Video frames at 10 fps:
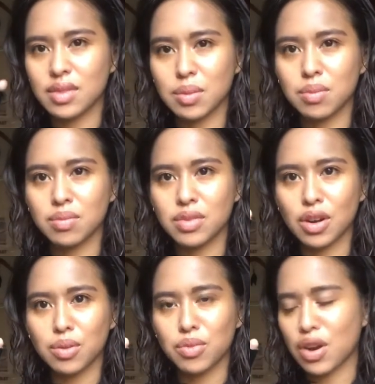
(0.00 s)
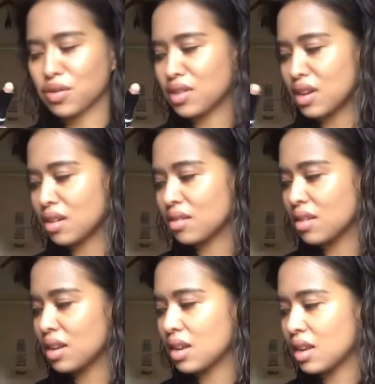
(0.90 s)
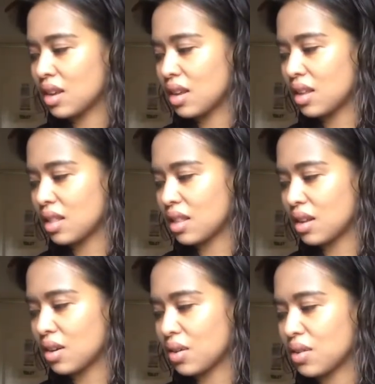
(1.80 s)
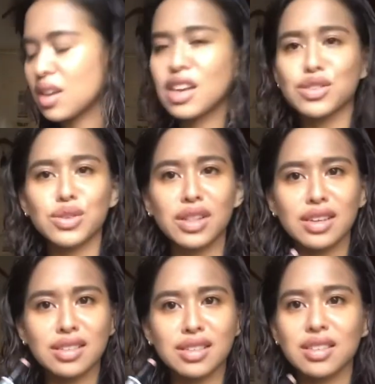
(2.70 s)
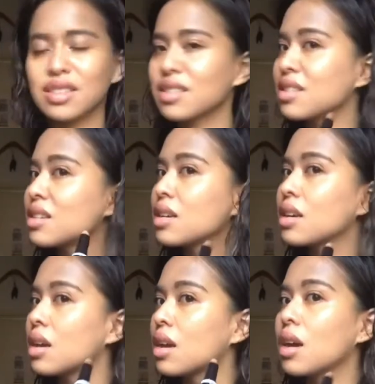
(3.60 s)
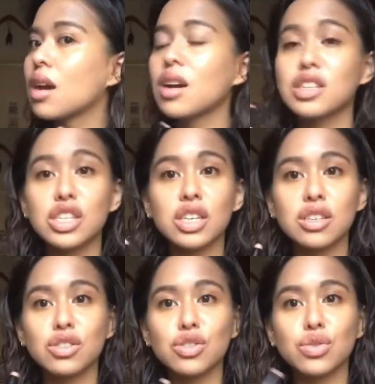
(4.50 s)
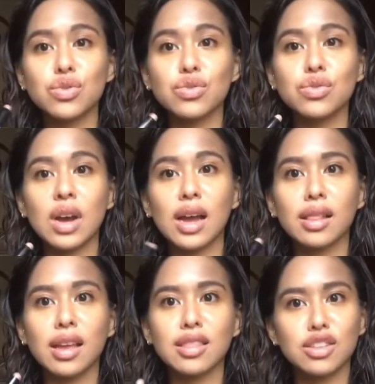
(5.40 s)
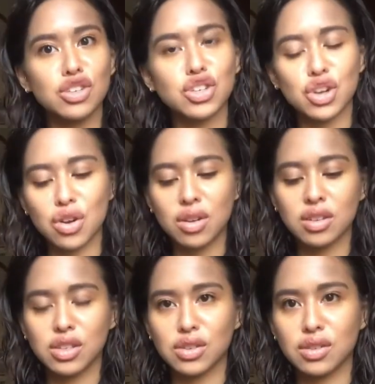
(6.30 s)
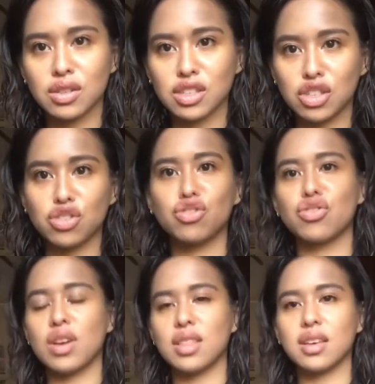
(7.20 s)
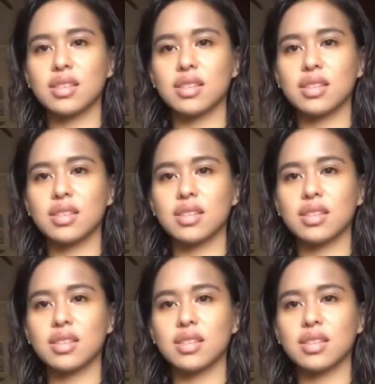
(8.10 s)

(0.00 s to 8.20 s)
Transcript: the dark brown thing, and then as well as the chin to highlight the jaw. So let's try it.